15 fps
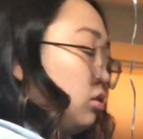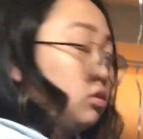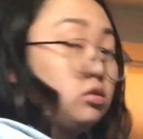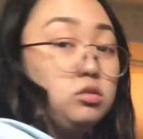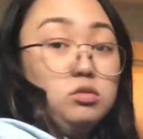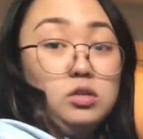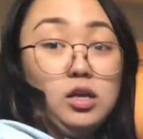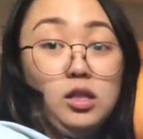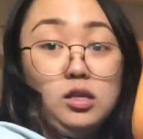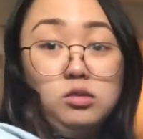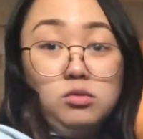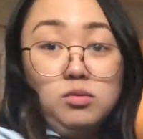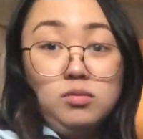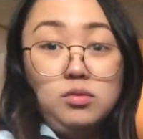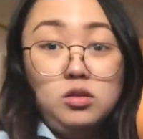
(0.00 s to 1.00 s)
So yeah, that's
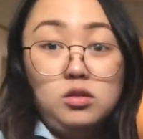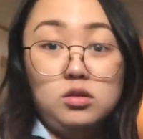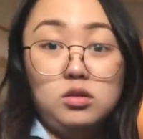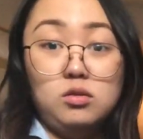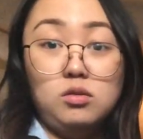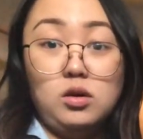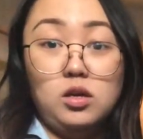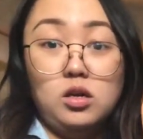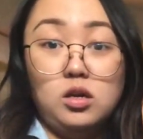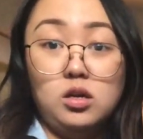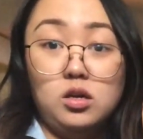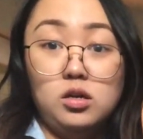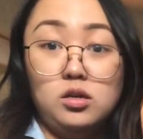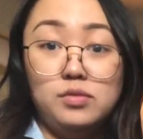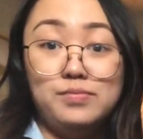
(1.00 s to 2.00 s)
what I'm gonna do and
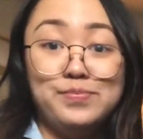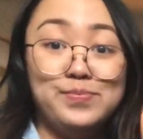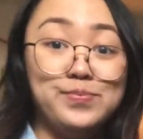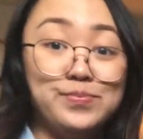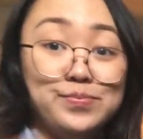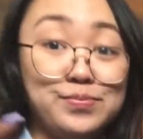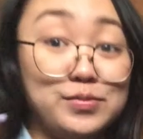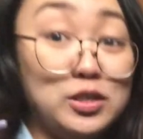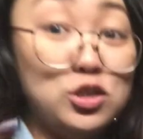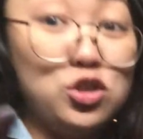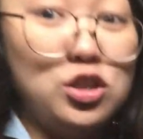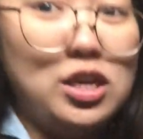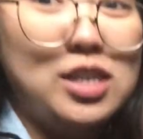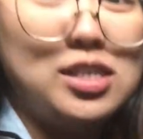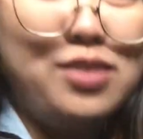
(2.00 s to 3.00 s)
then
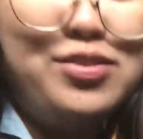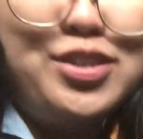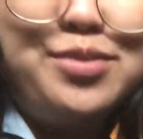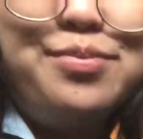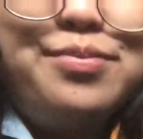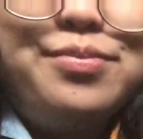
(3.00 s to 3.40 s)
show you guys after.